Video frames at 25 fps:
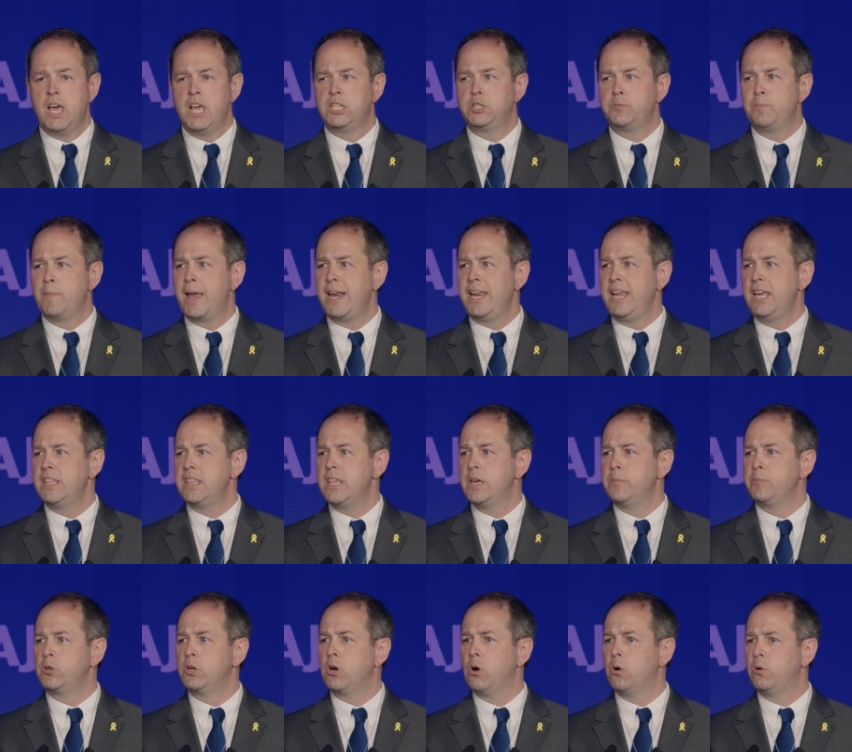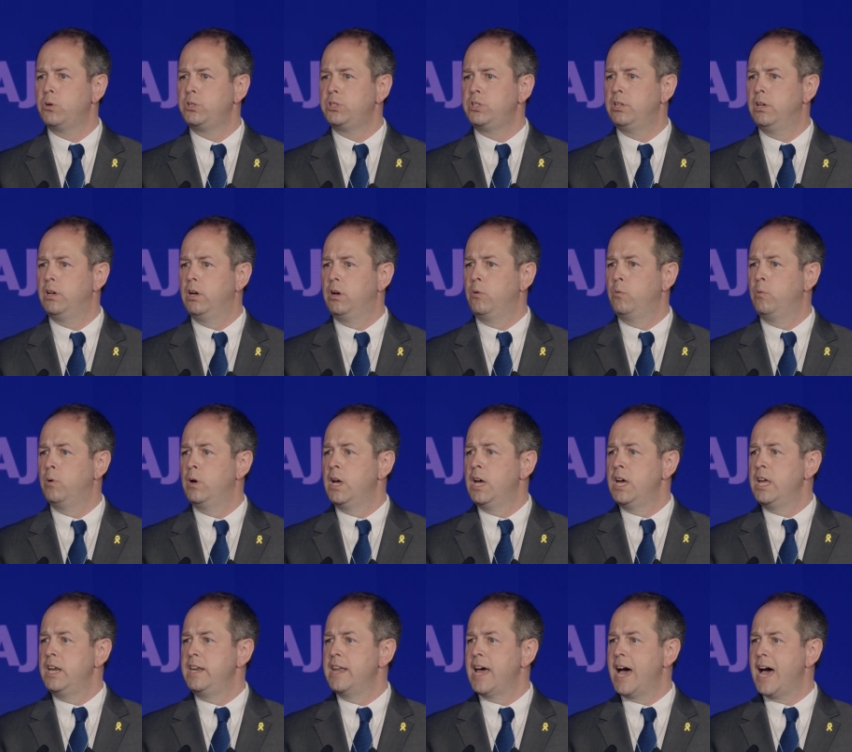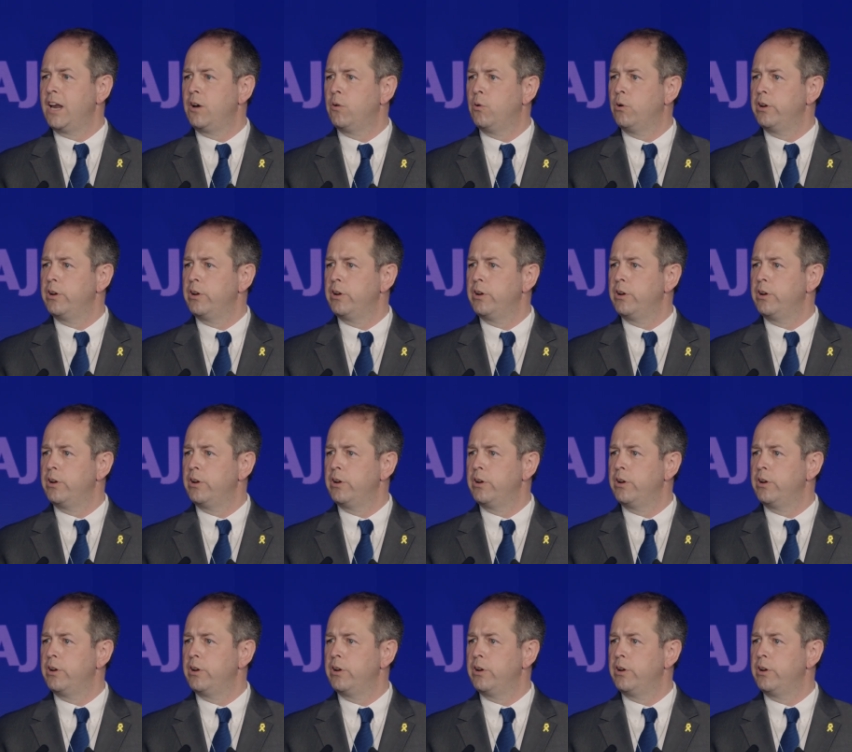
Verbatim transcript: as many of them go to non